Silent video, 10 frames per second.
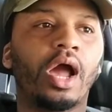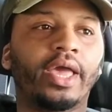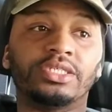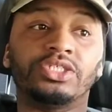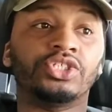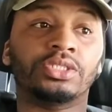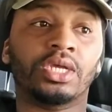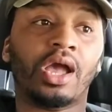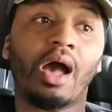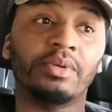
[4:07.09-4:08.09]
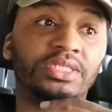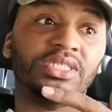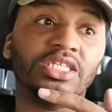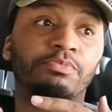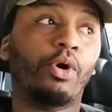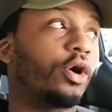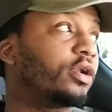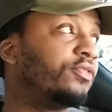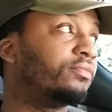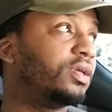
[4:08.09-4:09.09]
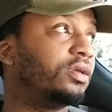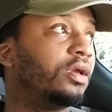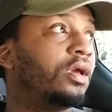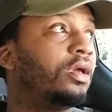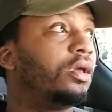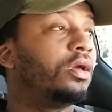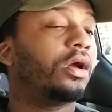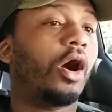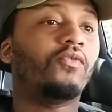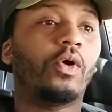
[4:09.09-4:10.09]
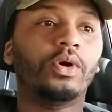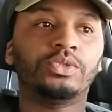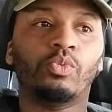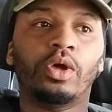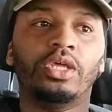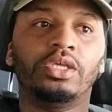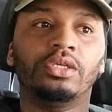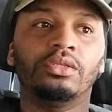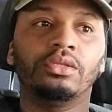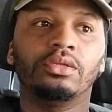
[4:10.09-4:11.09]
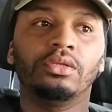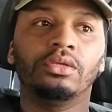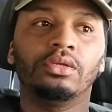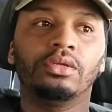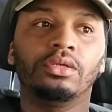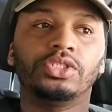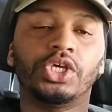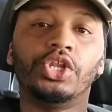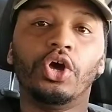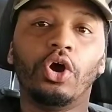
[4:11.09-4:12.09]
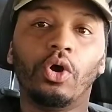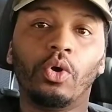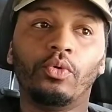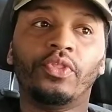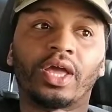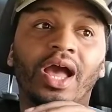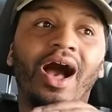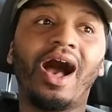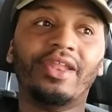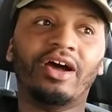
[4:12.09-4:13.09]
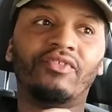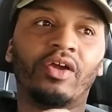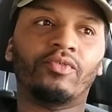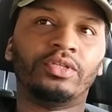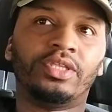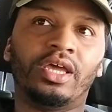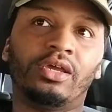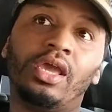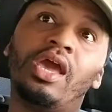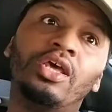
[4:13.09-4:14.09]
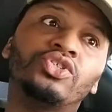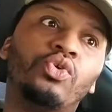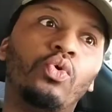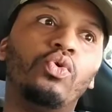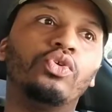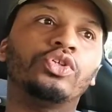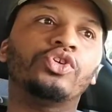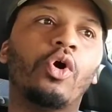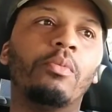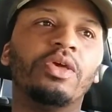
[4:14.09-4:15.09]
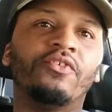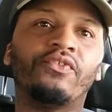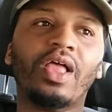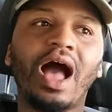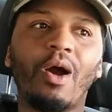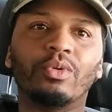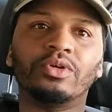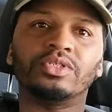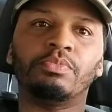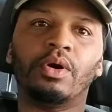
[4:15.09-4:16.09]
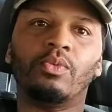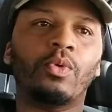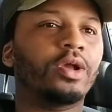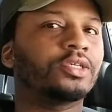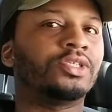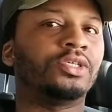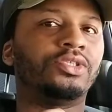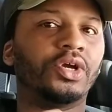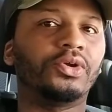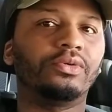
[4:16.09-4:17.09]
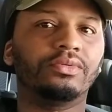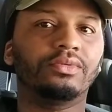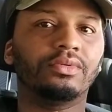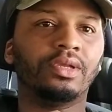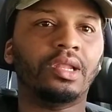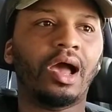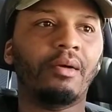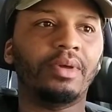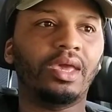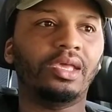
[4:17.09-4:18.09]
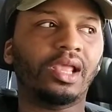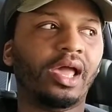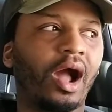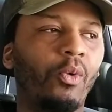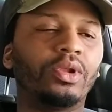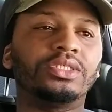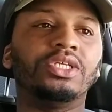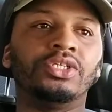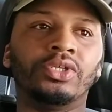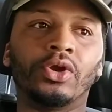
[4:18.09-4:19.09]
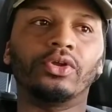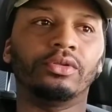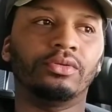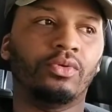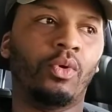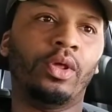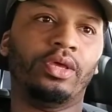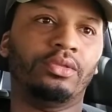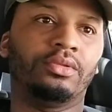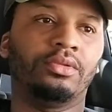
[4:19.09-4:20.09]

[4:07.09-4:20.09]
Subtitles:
I guess it's just the common sense part of me. I've always wanted to know the con of everything. Yeah, it's cool, you're showing me the flowers, but where's the dirt? You know what I mean? Like, I want to see the dirt on it.